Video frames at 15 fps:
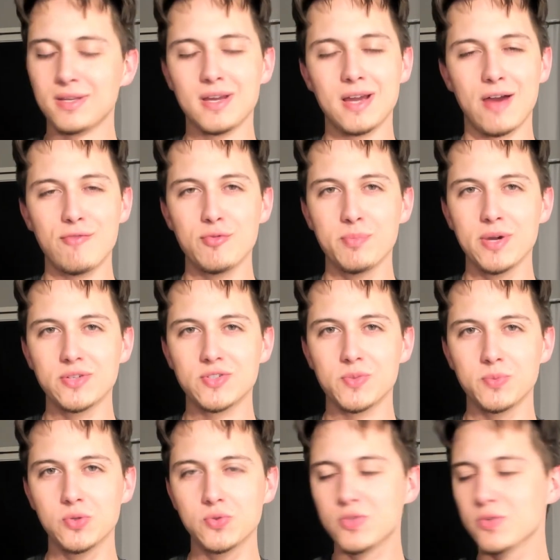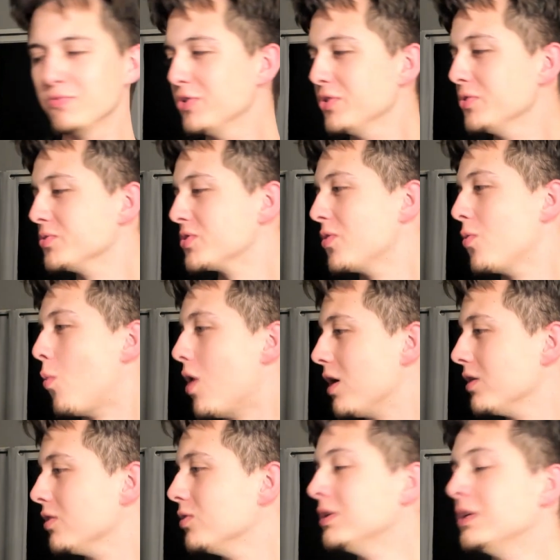haven't made some YouTube videos in a
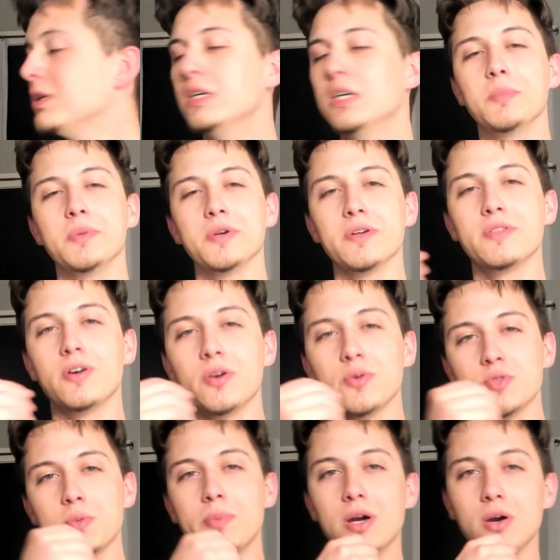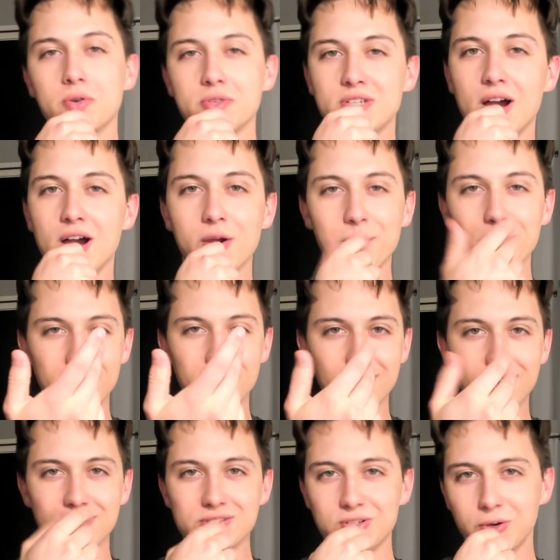while, but I thought it was about time that I
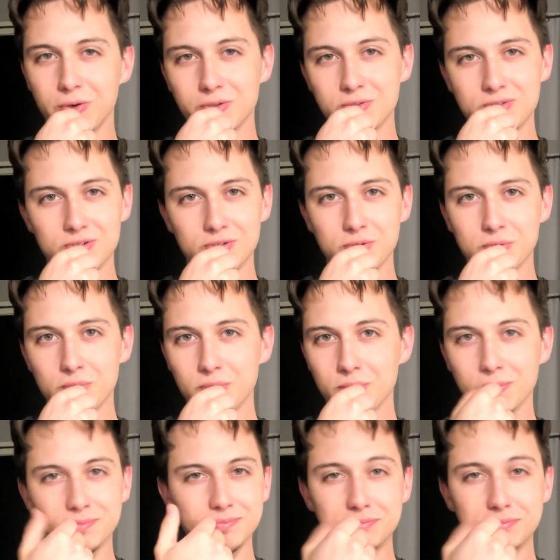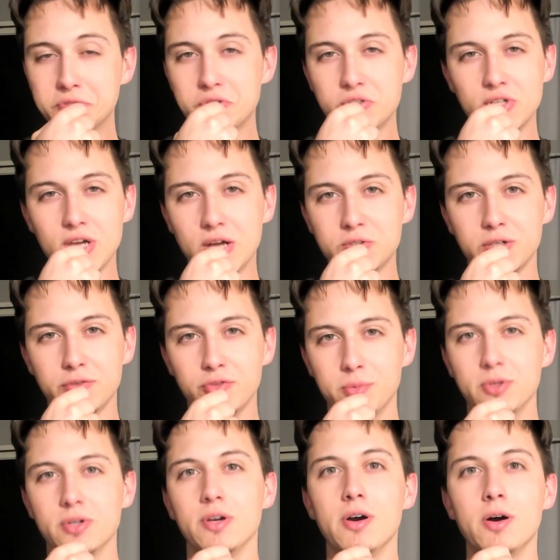started to just catch
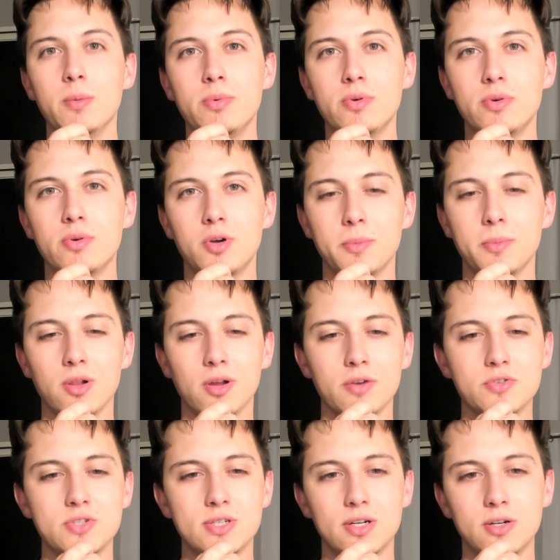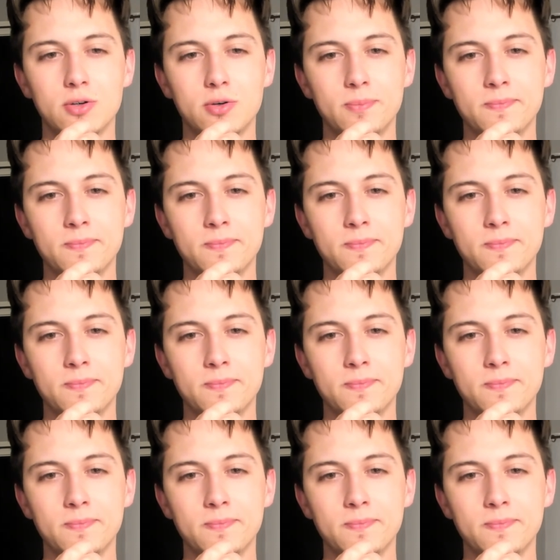everybody up on my lifestyle.